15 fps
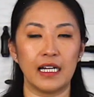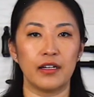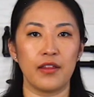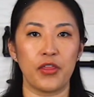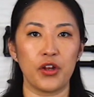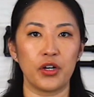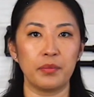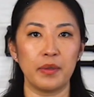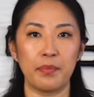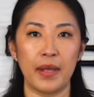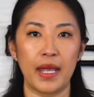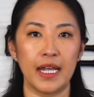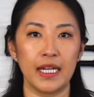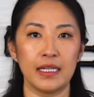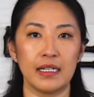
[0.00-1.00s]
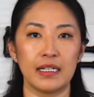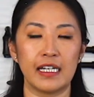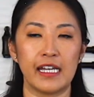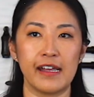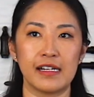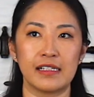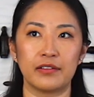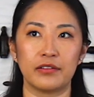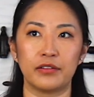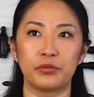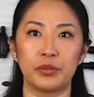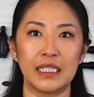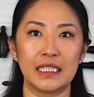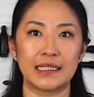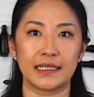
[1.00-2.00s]
thermopan
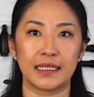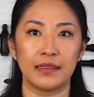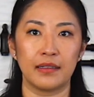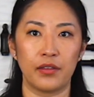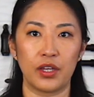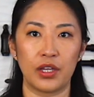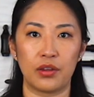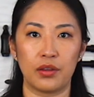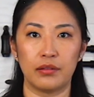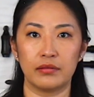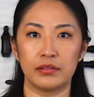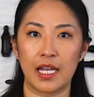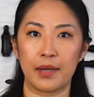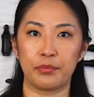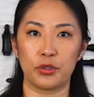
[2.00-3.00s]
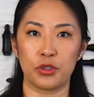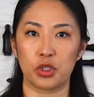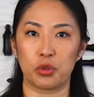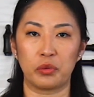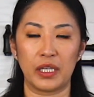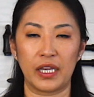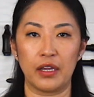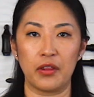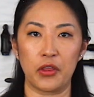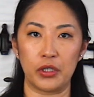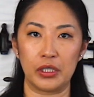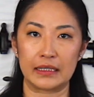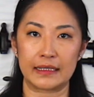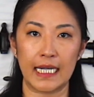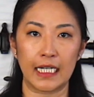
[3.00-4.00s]
reads the temperature within
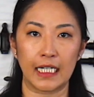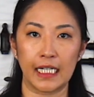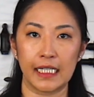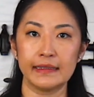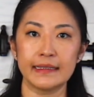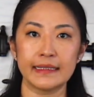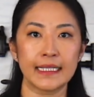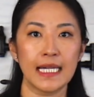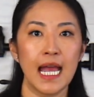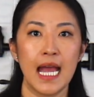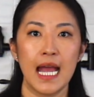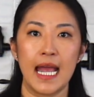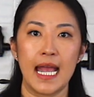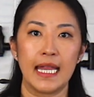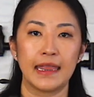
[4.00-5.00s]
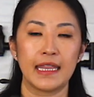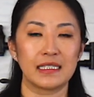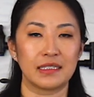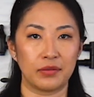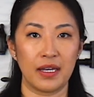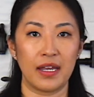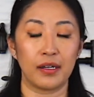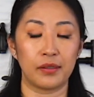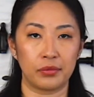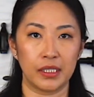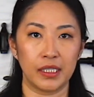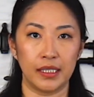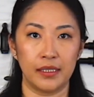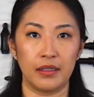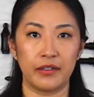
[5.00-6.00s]
3 seconds, and that's why I
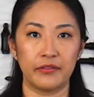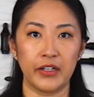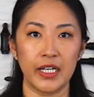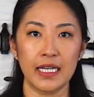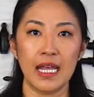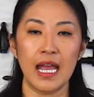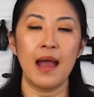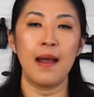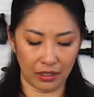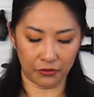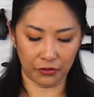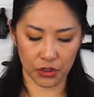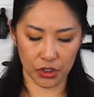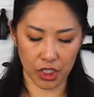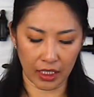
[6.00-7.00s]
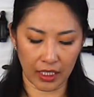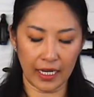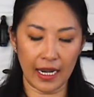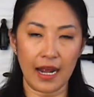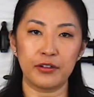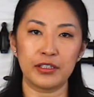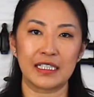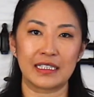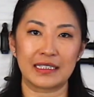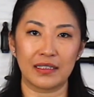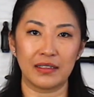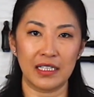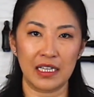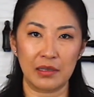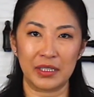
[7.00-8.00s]
really love it. If you check it out, it's
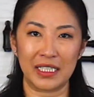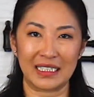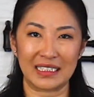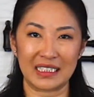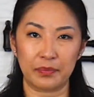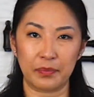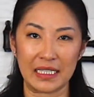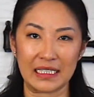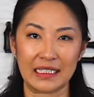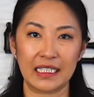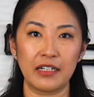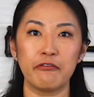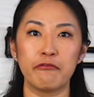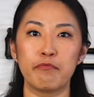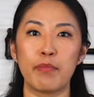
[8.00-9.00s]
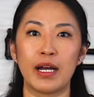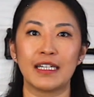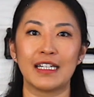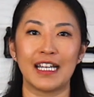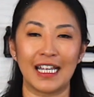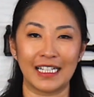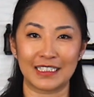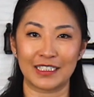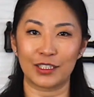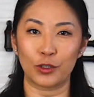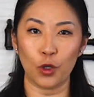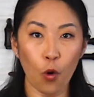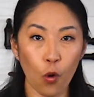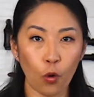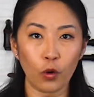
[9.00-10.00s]
a little bit expensive, but it's
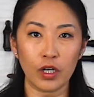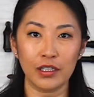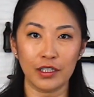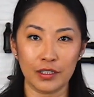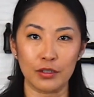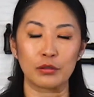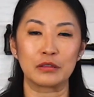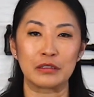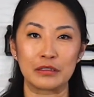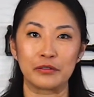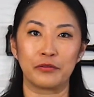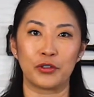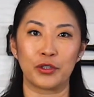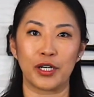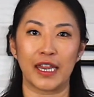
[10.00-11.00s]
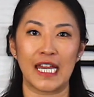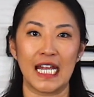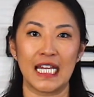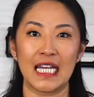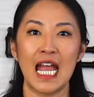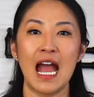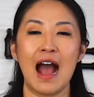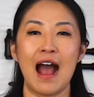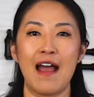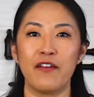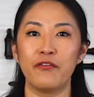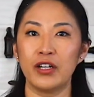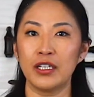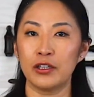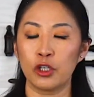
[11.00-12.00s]
totally worth it. I
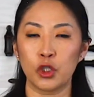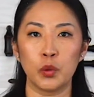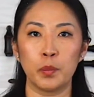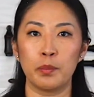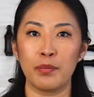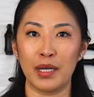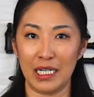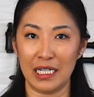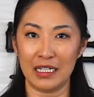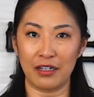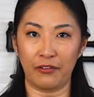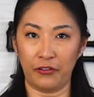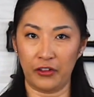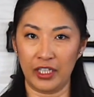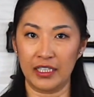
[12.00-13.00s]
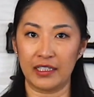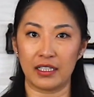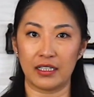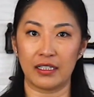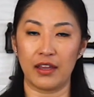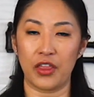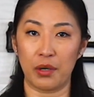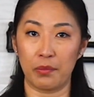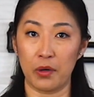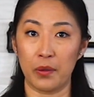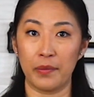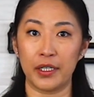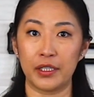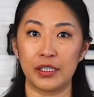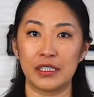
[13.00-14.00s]
went through many different
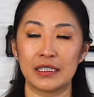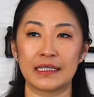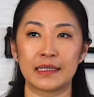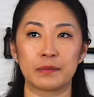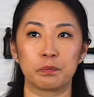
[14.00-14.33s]
thermometers,